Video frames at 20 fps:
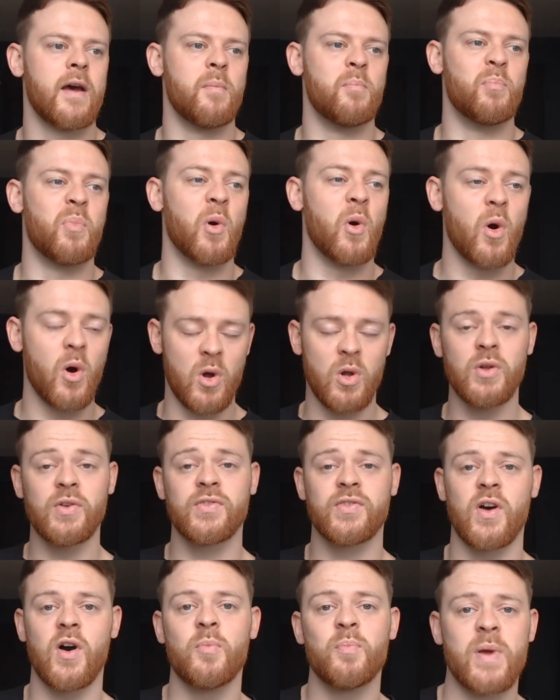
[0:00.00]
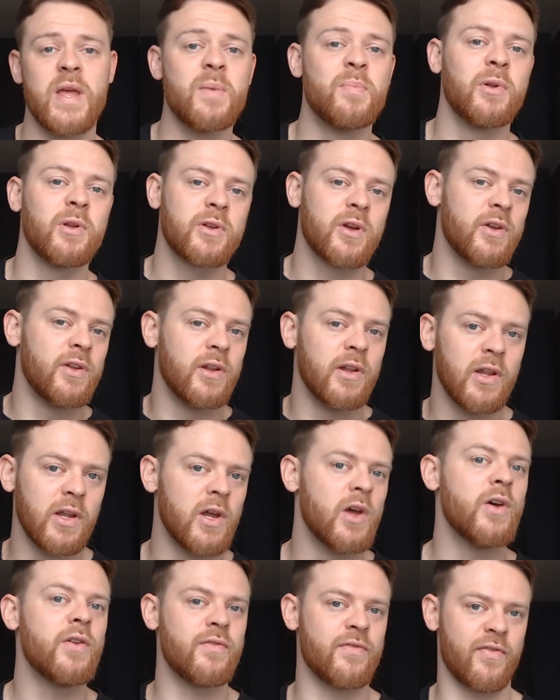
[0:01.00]
but also people can
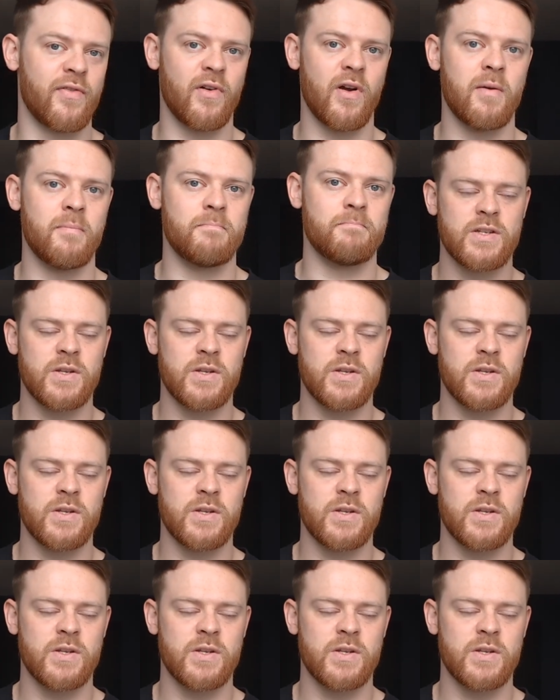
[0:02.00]
learn from.